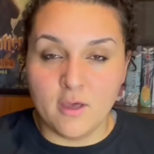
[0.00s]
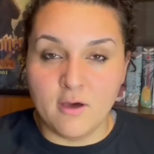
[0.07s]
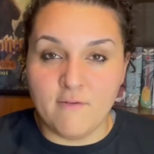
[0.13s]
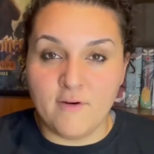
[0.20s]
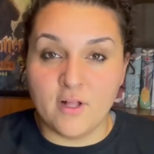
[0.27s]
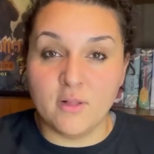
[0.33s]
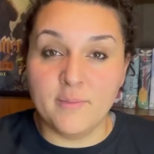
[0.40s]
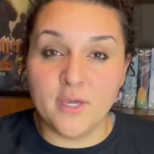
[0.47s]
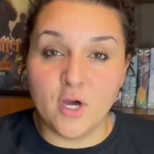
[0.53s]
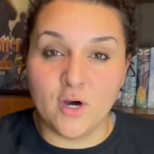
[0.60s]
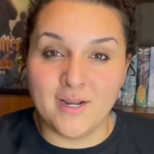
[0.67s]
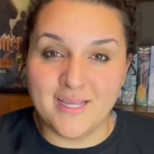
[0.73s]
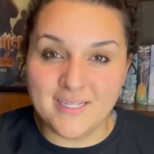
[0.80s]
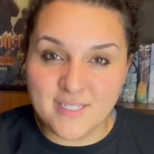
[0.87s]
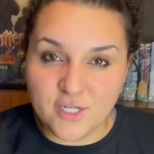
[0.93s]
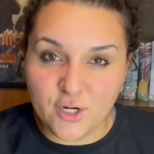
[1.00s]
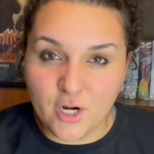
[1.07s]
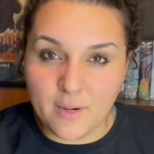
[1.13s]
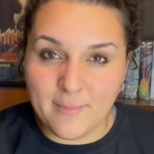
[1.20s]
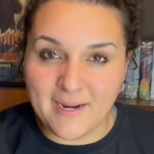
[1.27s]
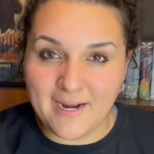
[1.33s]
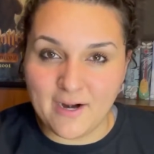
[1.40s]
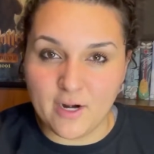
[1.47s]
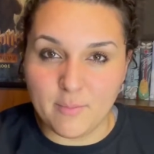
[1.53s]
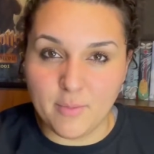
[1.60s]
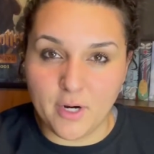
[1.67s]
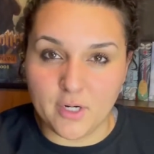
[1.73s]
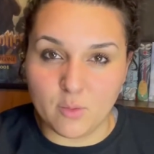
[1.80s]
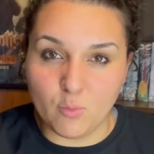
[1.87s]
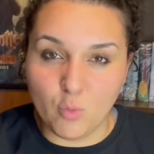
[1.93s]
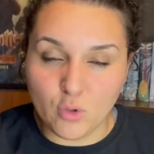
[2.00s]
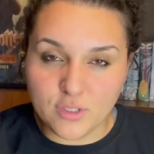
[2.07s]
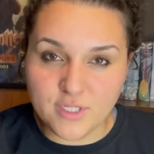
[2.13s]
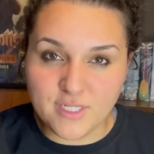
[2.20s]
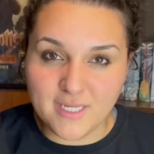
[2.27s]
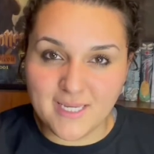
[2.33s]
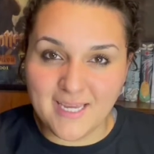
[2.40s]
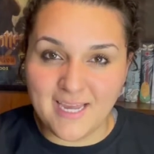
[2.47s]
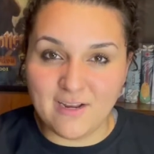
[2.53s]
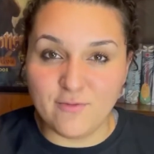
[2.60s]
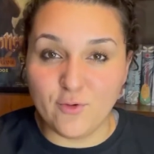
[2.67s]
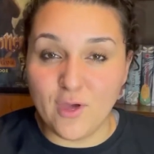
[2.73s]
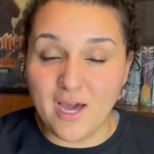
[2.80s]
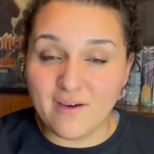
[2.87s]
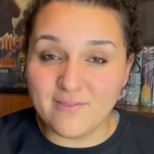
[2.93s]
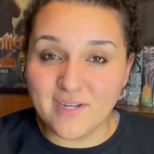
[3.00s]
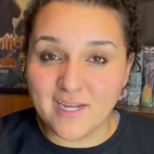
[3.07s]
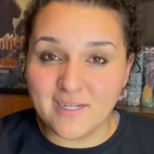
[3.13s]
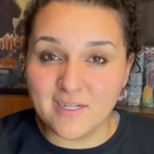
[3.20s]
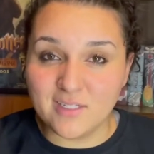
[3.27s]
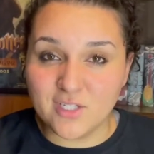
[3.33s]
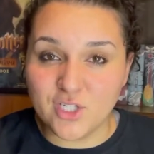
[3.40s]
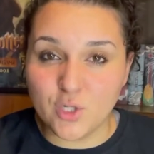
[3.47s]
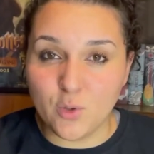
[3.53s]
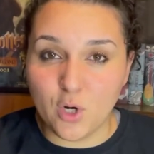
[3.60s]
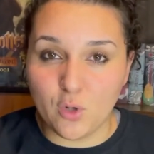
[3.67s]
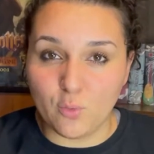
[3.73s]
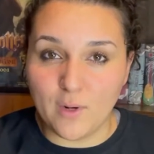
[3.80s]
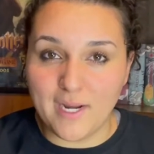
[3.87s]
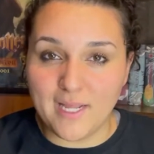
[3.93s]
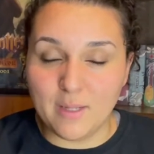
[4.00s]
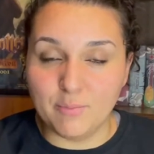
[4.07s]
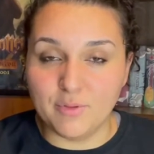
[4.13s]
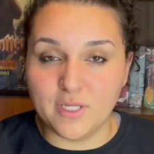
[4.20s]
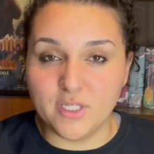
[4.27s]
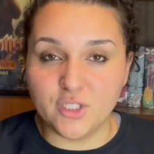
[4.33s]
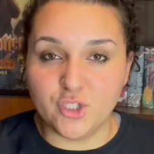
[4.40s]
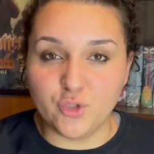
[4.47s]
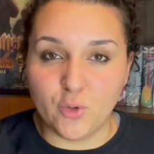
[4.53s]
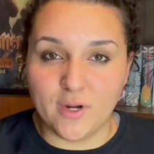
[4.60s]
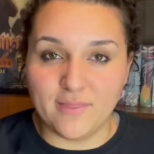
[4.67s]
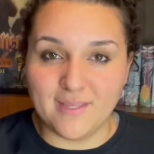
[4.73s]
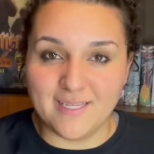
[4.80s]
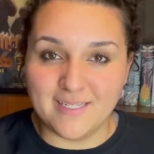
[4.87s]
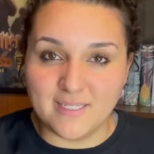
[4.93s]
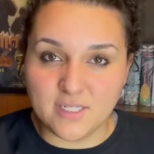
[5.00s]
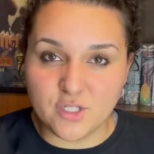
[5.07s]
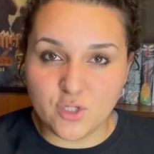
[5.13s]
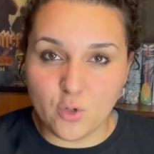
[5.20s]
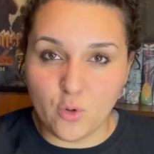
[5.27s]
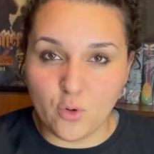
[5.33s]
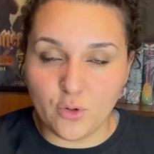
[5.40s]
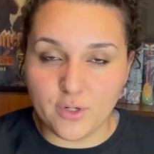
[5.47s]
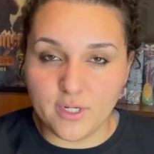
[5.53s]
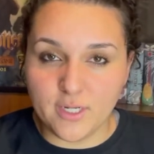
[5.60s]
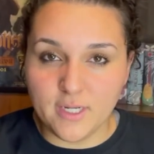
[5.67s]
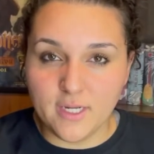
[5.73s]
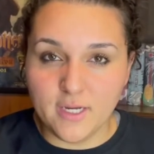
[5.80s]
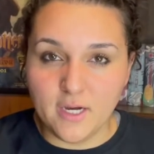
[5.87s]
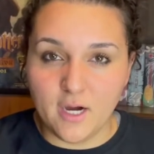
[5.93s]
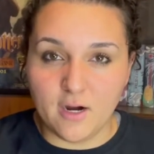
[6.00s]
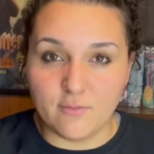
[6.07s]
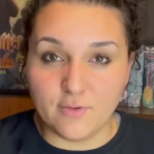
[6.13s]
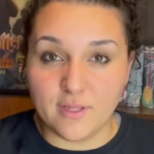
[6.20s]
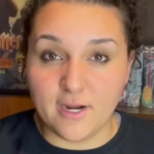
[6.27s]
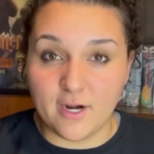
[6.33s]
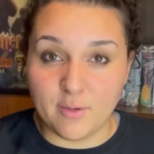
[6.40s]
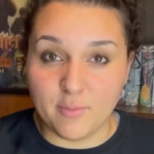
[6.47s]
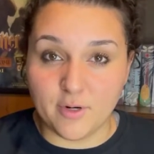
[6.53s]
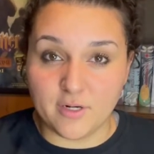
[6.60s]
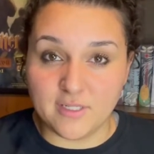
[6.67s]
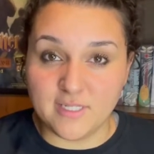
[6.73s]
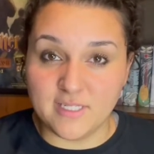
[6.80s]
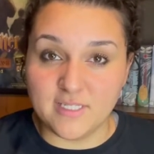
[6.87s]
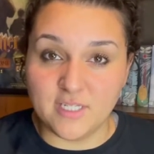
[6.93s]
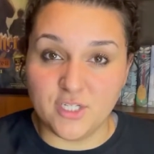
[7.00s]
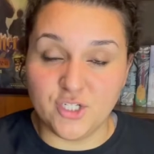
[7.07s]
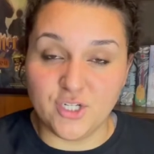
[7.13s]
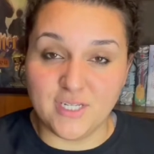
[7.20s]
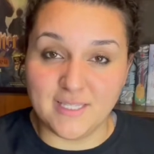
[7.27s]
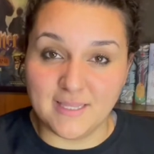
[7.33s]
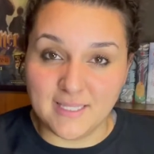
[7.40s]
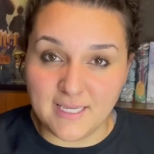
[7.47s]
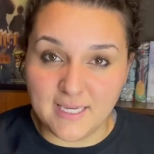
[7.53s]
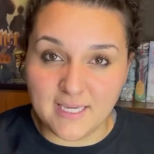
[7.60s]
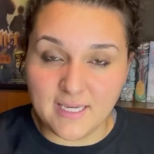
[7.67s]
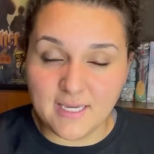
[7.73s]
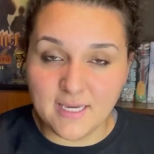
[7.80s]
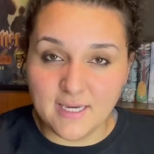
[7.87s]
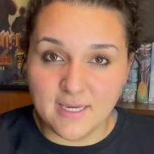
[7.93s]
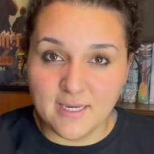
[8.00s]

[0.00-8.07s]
Follow me on Instagram at Harry Potter Morsy, and if you have not done so already, please join the Discord uh, for the Harry Potter TCG League.